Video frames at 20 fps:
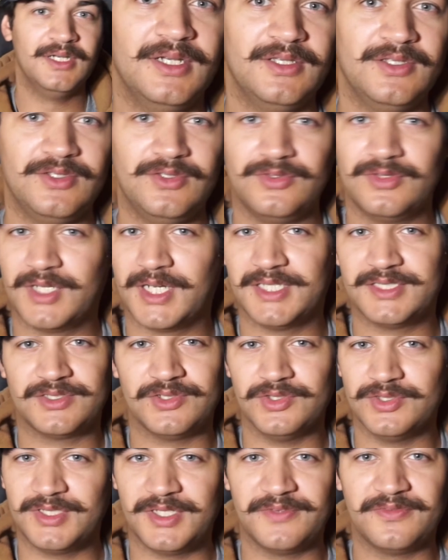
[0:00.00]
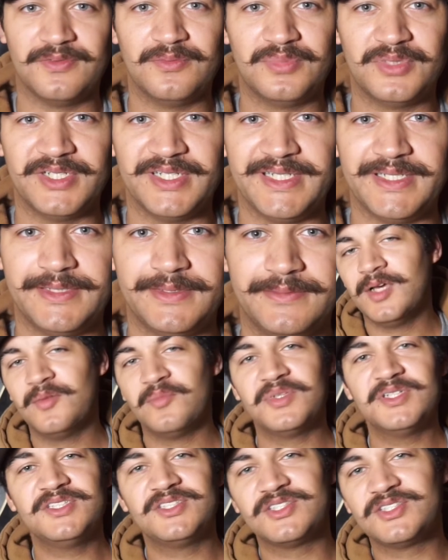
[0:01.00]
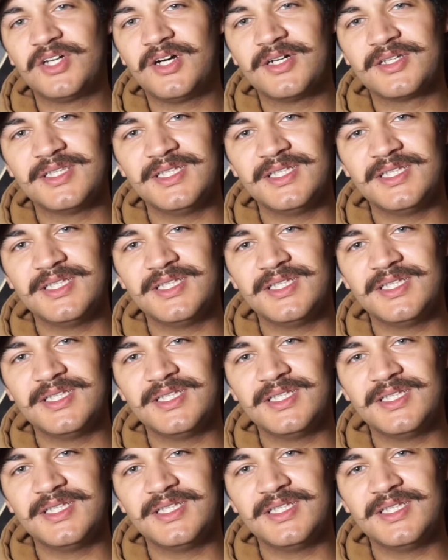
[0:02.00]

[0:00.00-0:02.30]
You guys are a different breed. But stock,